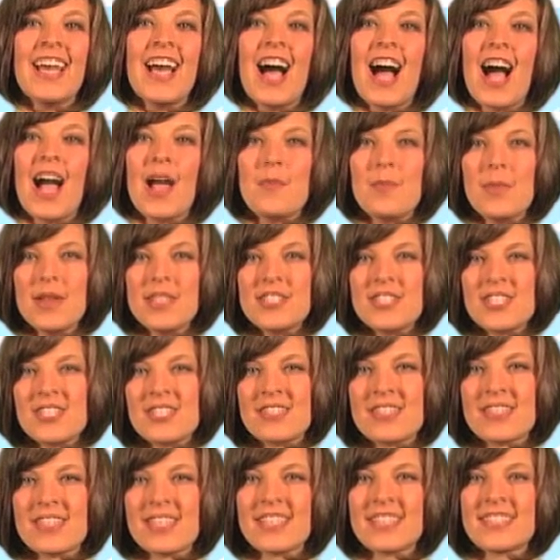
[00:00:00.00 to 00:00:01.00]
I
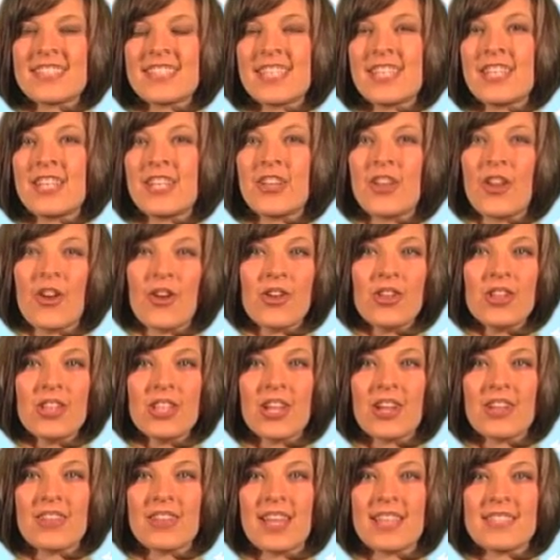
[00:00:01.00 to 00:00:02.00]
mentioned this in an
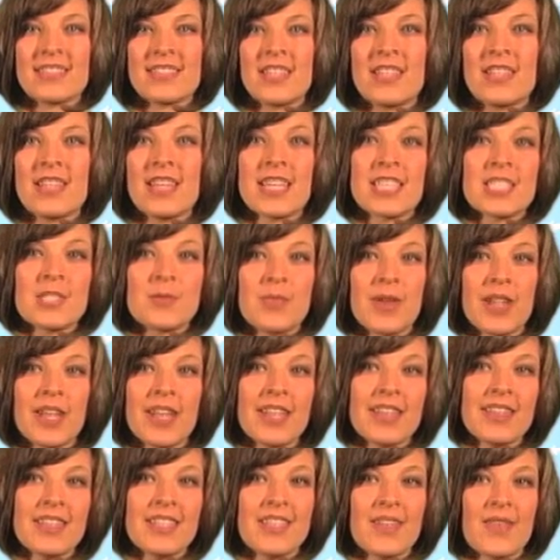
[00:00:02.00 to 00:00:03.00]
earlier lesson
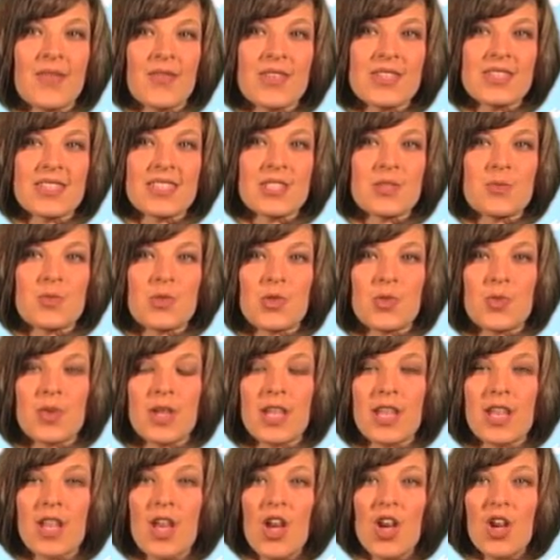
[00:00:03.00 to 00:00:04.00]
explaining the differences
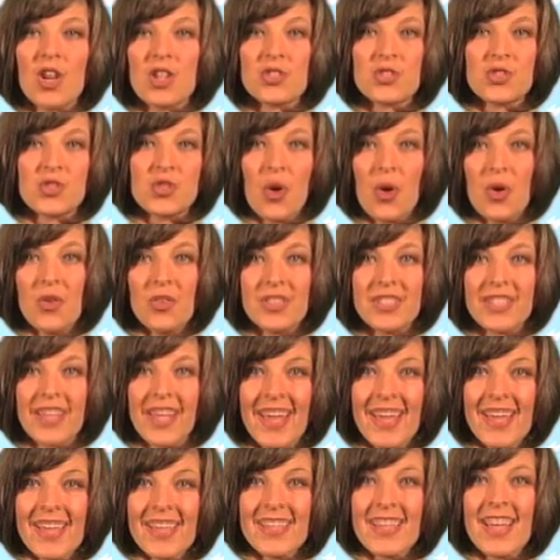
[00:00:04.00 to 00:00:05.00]
between
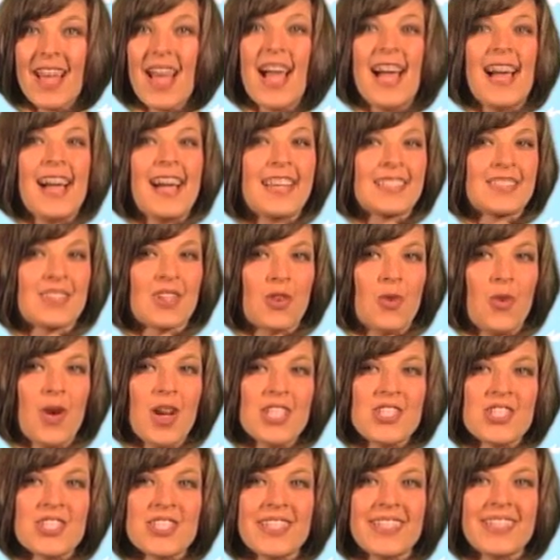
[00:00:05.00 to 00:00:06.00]
¿dónde? As a
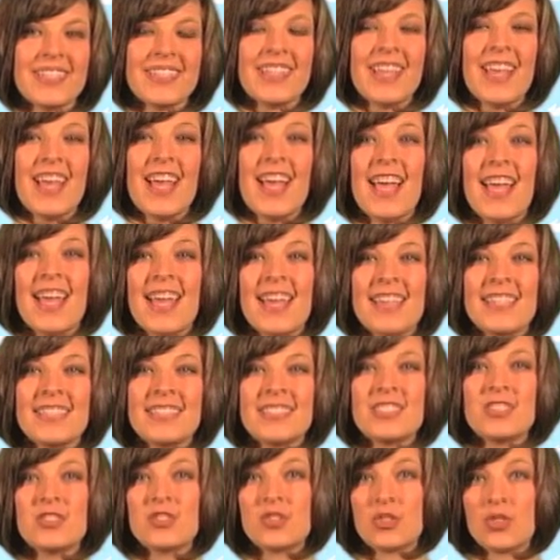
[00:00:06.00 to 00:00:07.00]
question
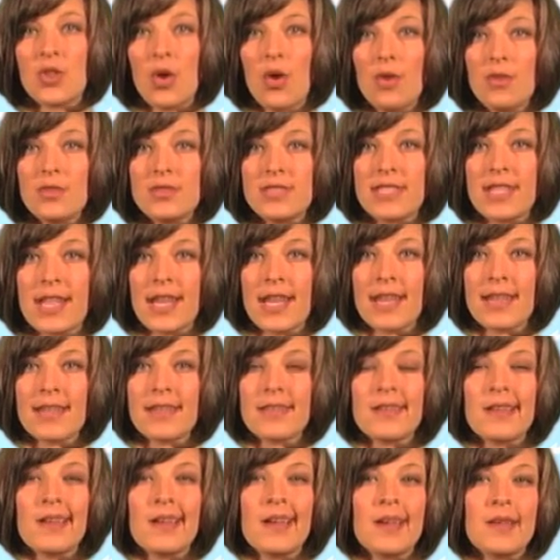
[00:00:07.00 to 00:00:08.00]
and
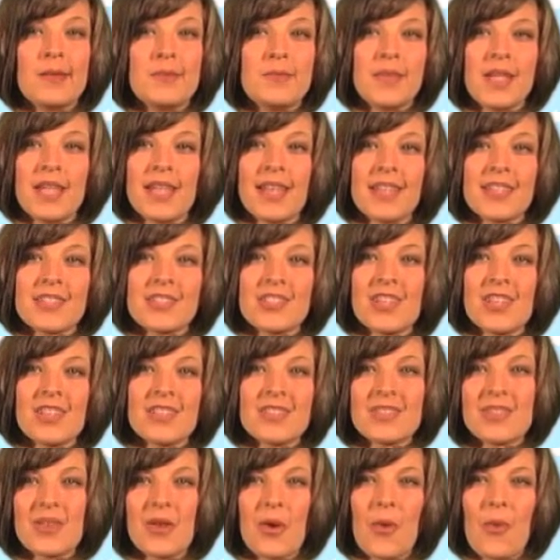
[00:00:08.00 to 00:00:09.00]
¿dónde? Meaning
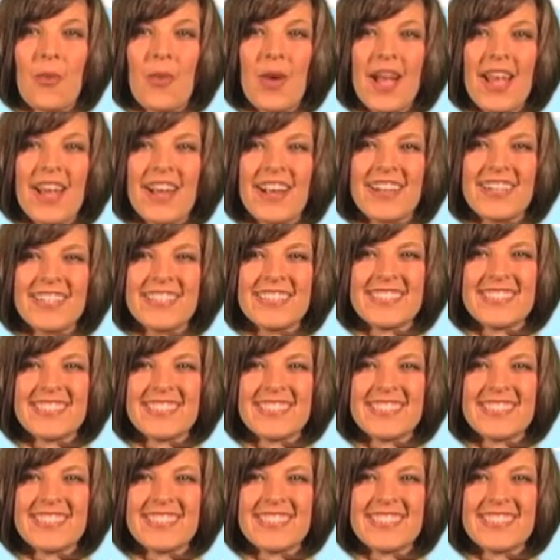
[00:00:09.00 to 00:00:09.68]
just where.